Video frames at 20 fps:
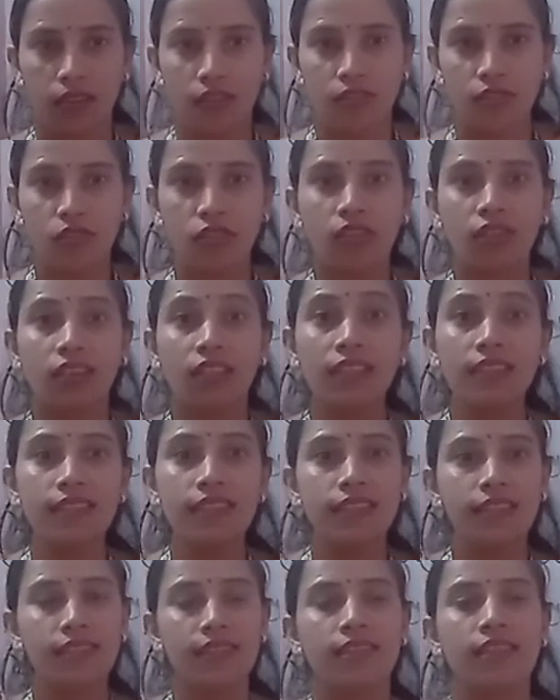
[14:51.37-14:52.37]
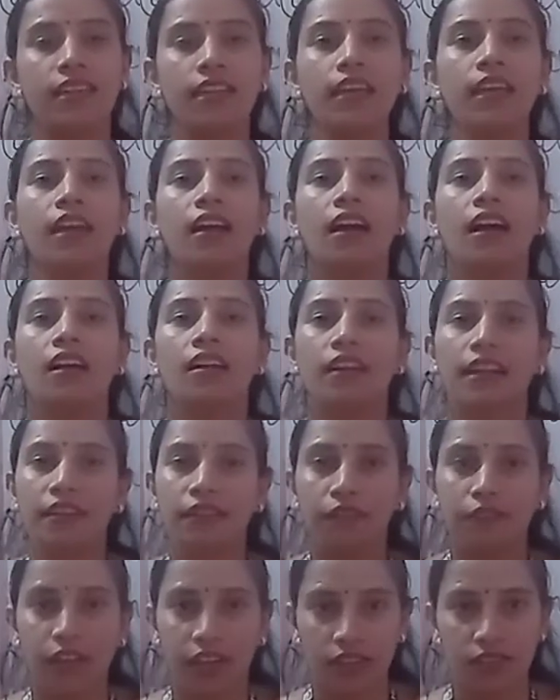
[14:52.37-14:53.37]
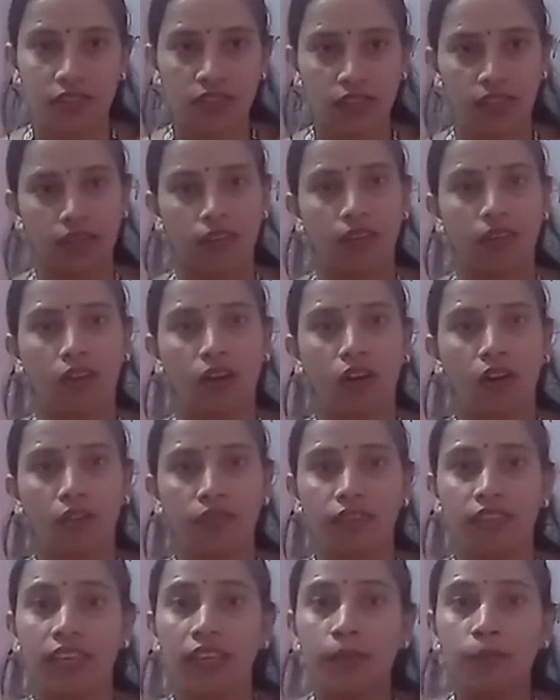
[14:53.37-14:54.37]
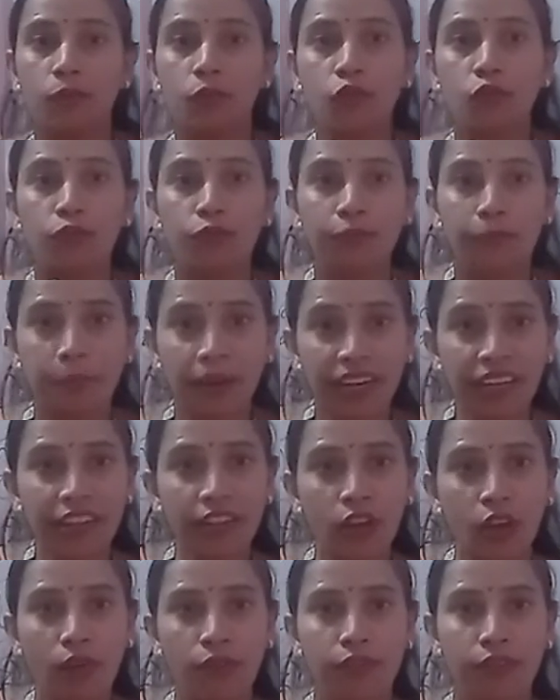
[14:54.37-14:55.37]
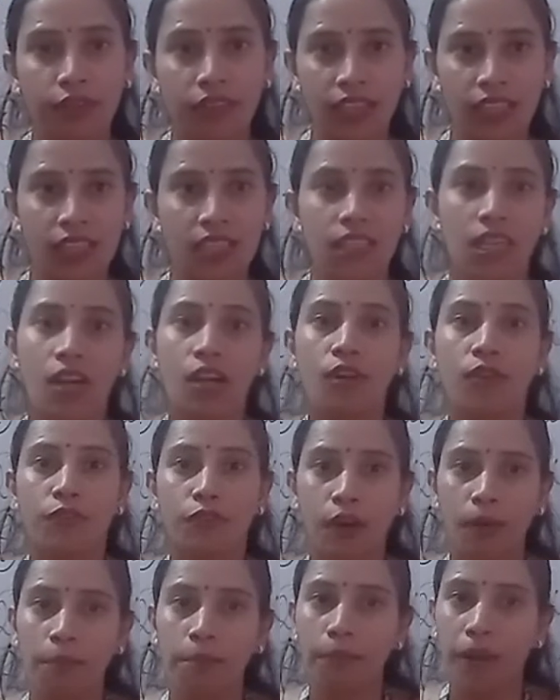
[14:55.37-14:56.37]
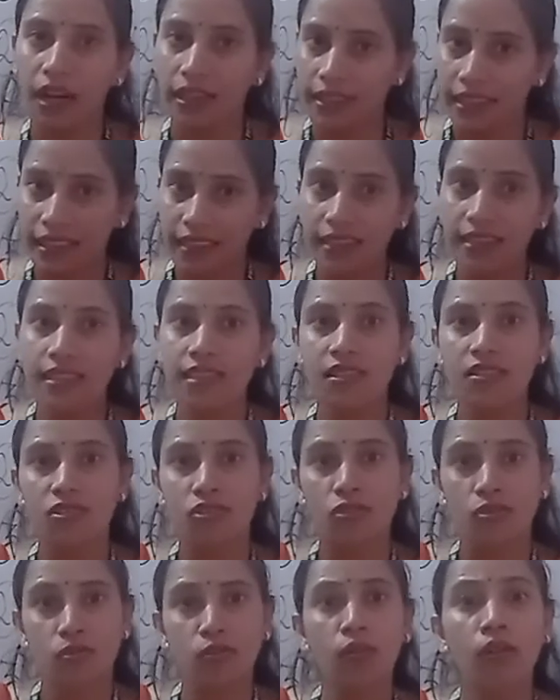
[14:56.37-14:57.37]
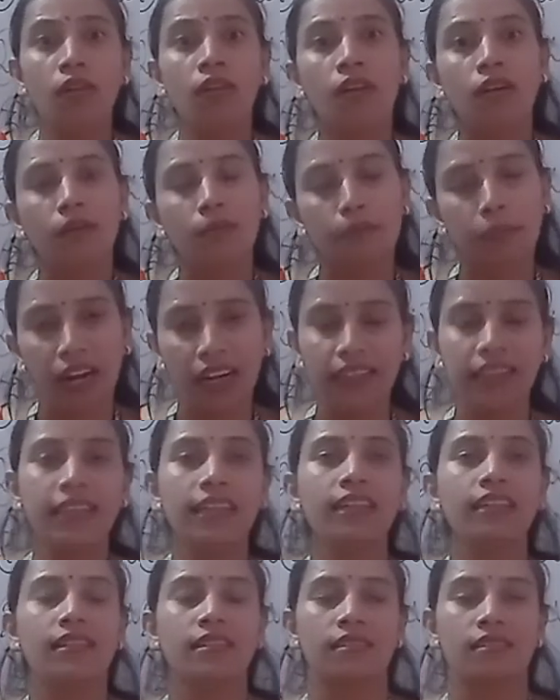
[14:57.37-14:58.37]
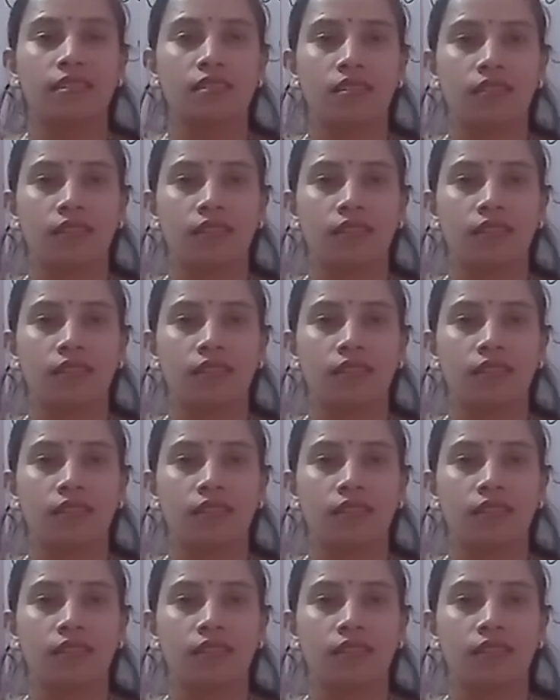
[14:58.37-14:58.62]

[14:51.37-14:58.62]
So this is the convection, the movement of heat from particles to particles.